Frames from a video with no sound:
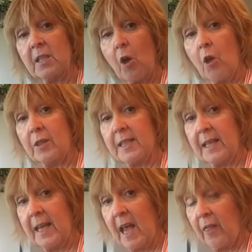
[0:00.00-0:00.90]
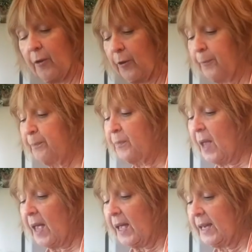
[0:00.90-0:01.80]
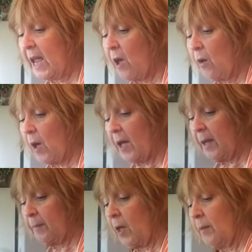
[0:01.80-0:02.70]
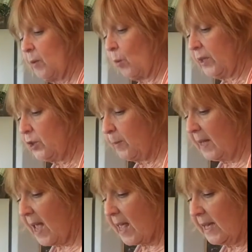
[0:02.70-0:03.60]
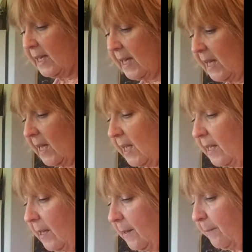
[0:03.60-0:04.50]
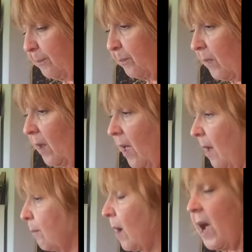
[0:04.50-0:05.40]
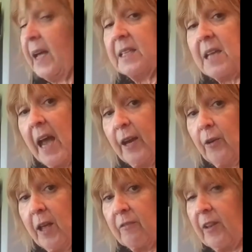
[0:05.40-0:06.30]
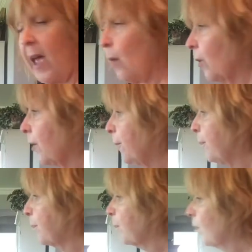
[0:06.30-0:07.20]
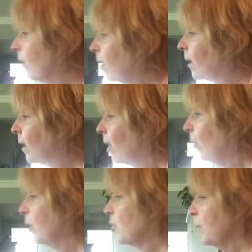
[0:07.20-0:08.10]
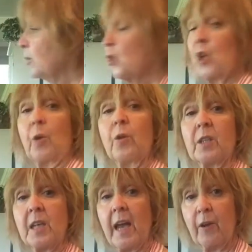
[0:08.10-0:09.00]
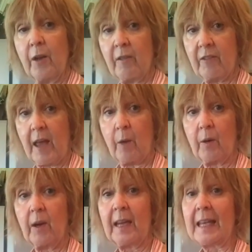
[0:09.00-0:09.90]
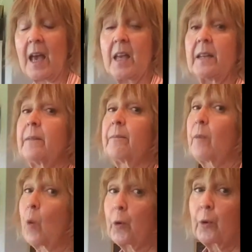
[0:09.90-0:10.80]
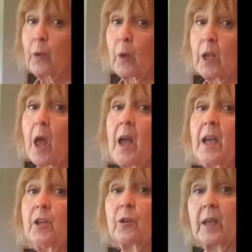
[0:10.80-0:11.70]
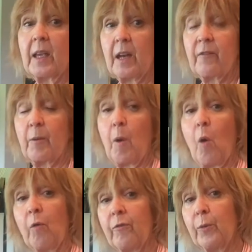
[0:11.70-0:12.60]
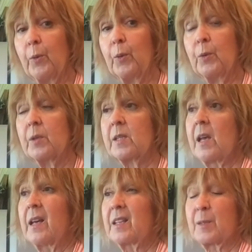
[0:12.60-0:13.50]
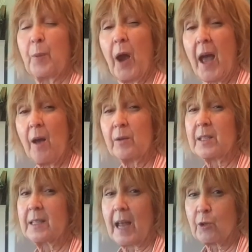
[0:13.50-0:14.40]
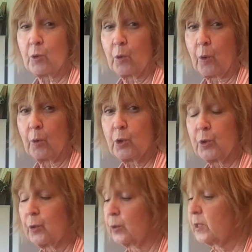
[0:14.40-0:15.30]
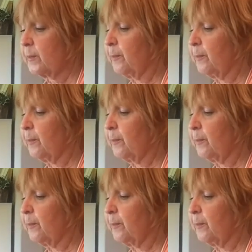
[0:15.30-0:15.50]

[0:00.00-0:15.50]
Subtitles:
all together. And now I'm going to be adding in my Tigernut Flour, which, let me show you the Tigernut Flour. Again, ordered online. You can get it from Whole Foods, Sprouts, natural grocers.